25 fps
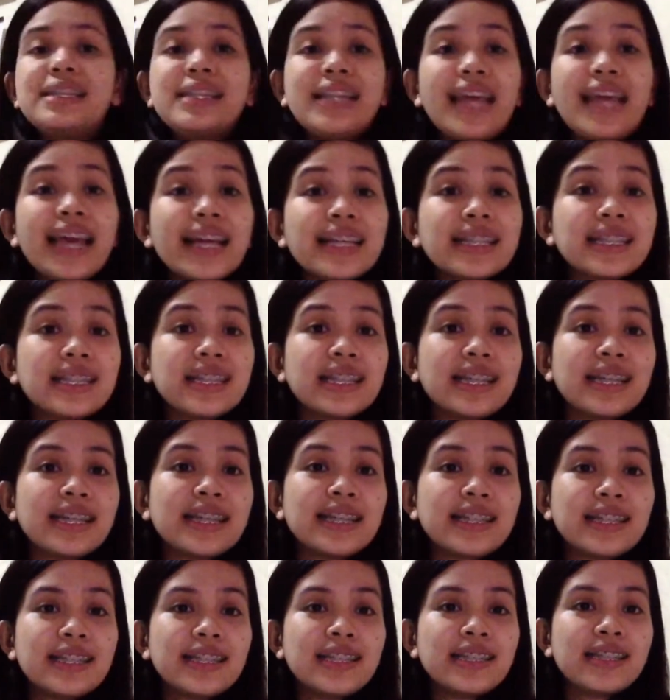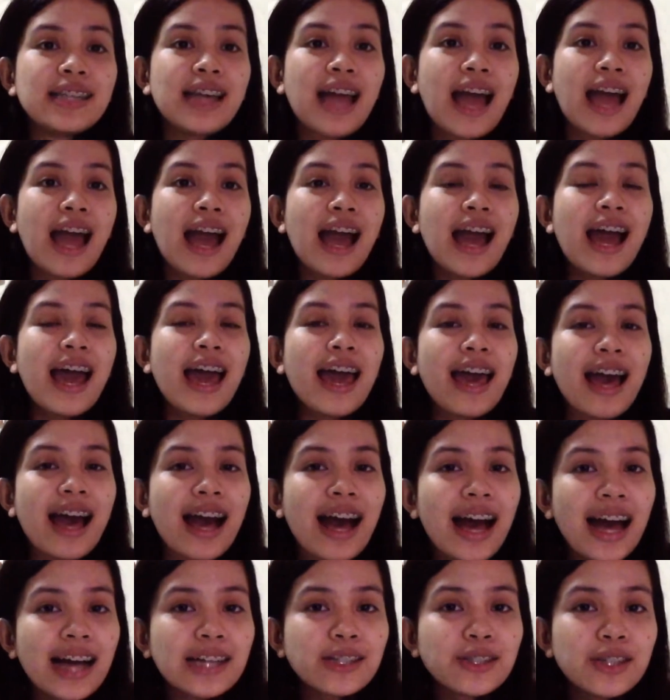Next is,
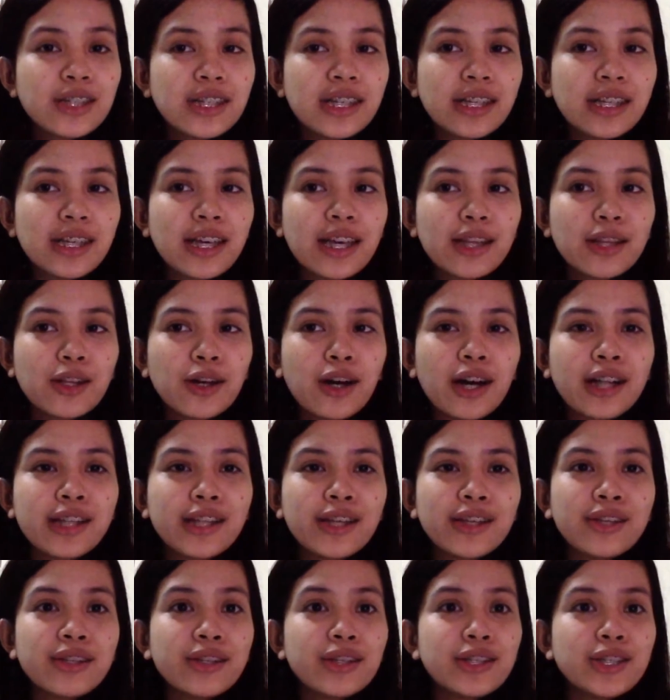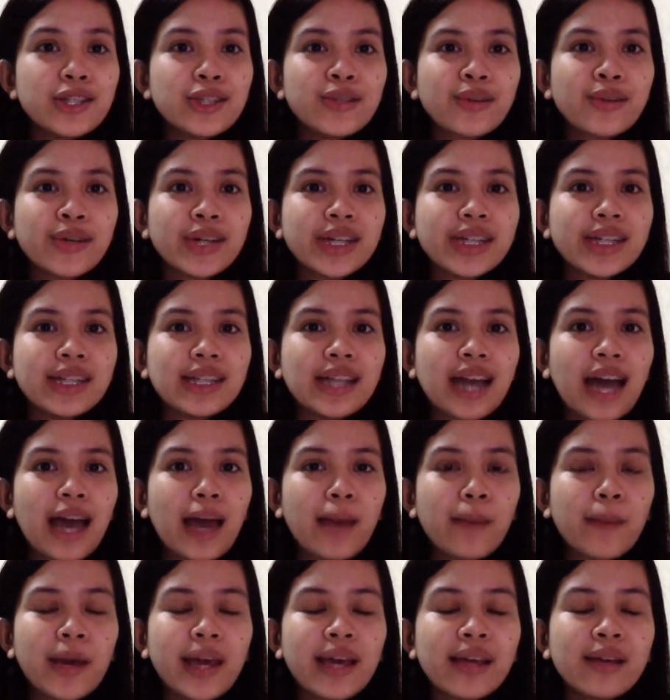actually, ito, another story
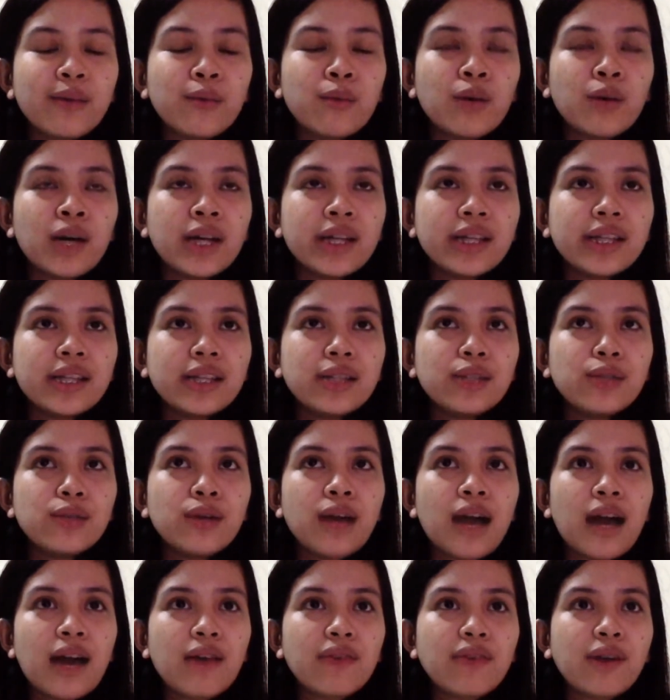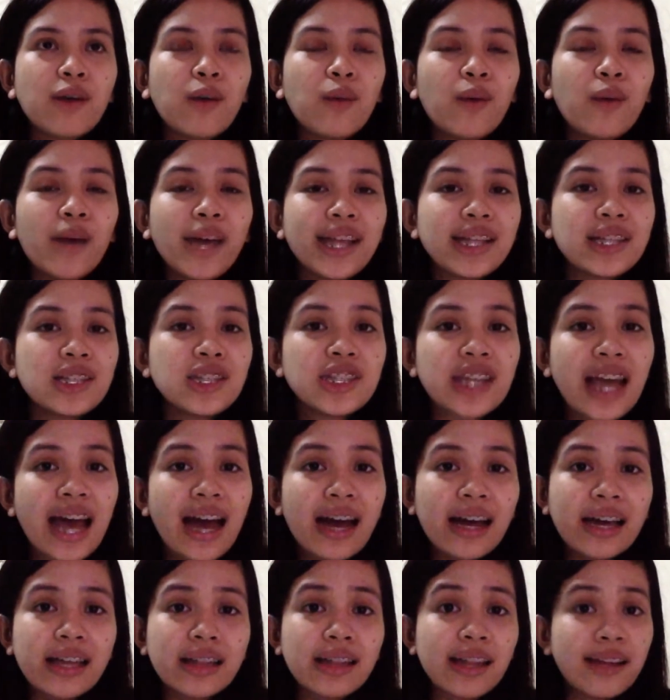time. I wanted to have a white
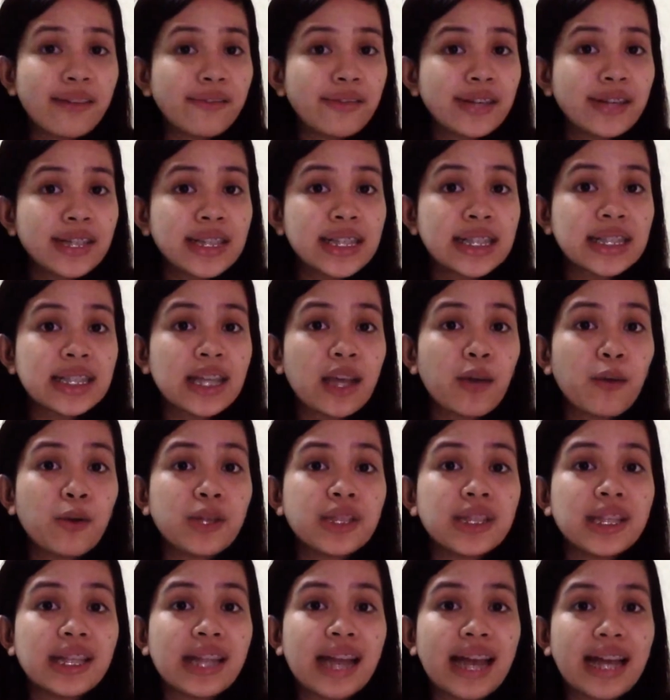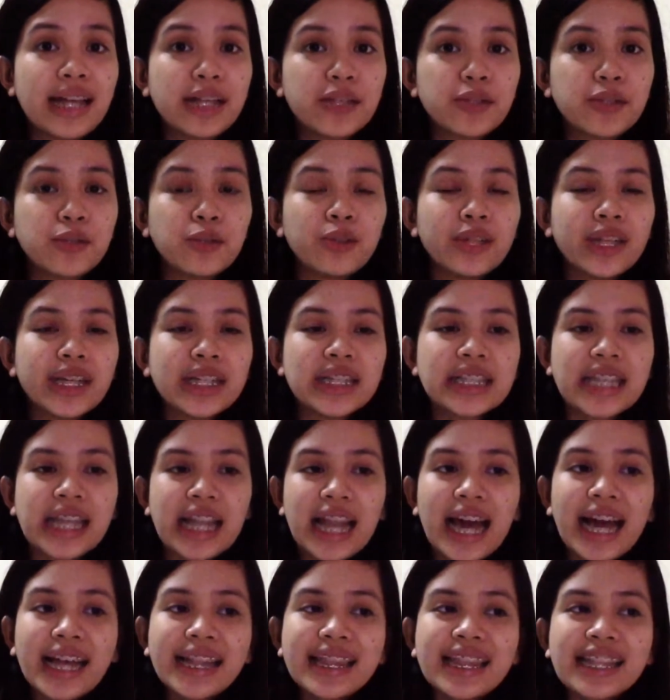jacket ever since I was in high school kasi
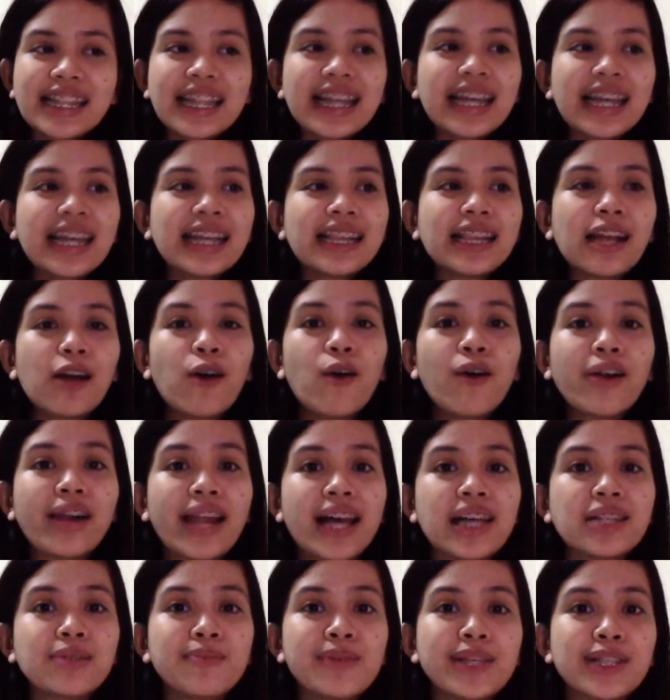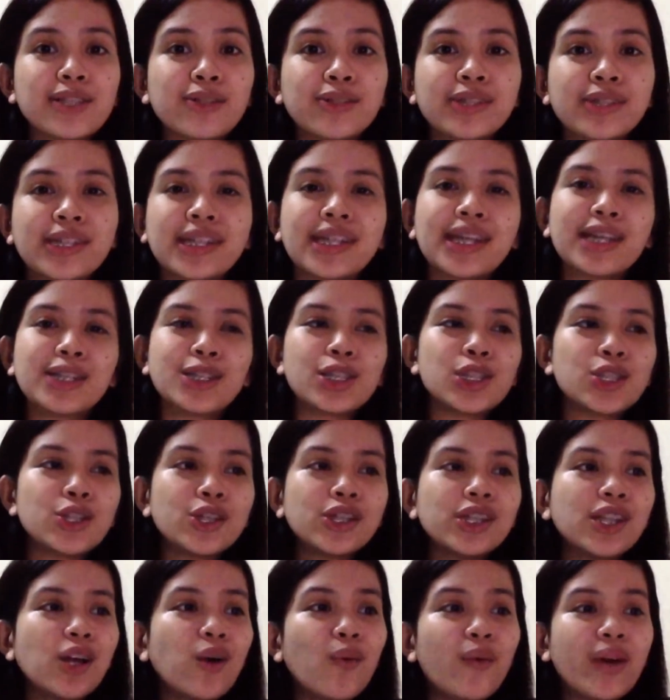lahat ng nakita kong classmates ko na
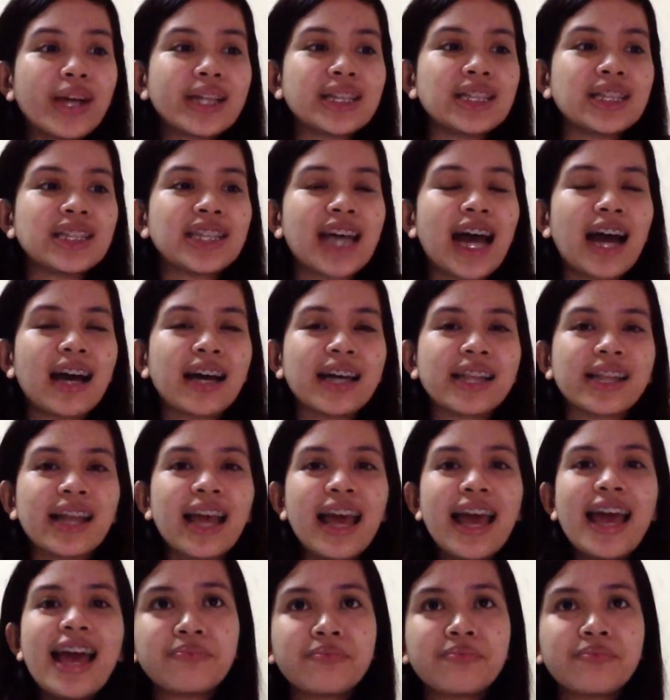nagsusot ng white jacket.